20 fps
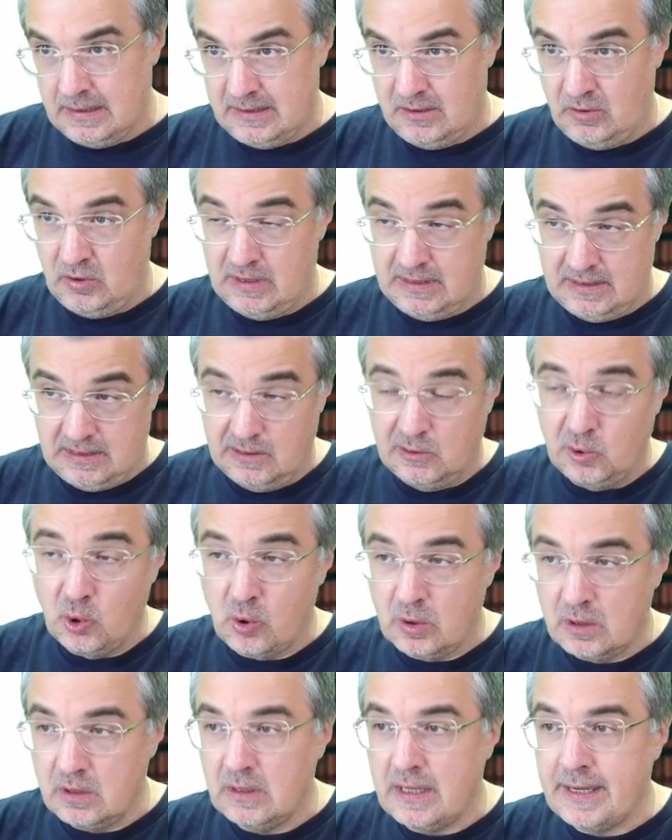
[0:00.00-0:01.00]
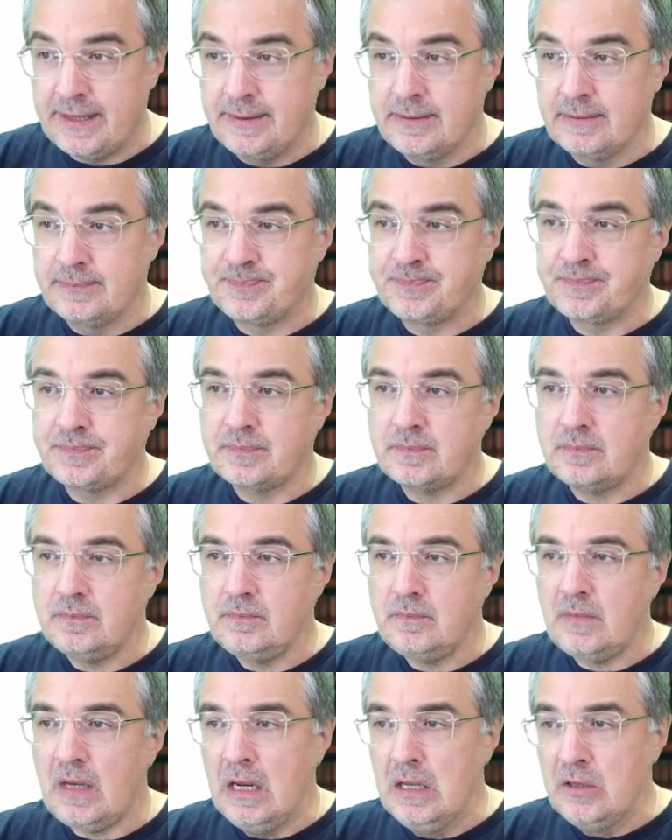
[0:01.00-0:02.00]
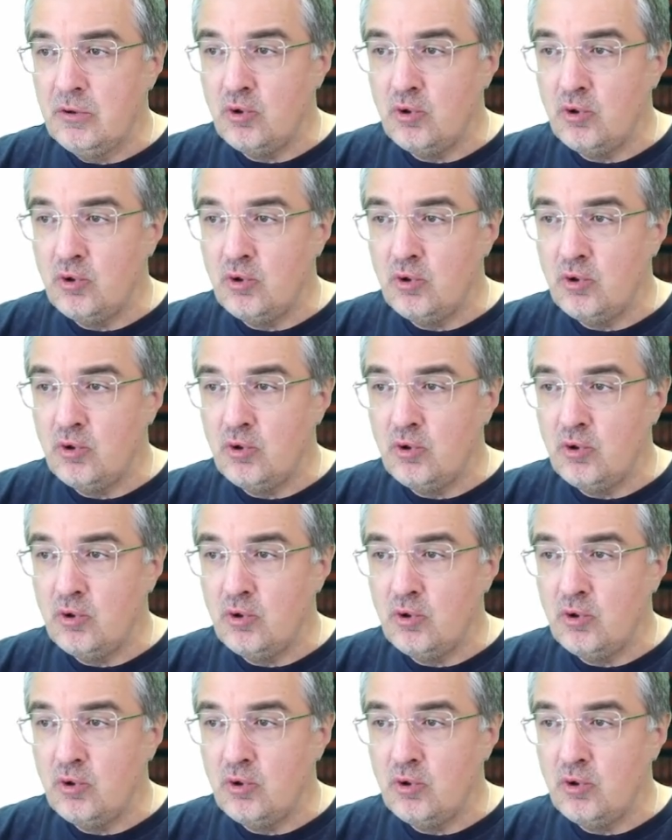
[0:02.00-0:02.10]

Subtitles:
as it is a long line, to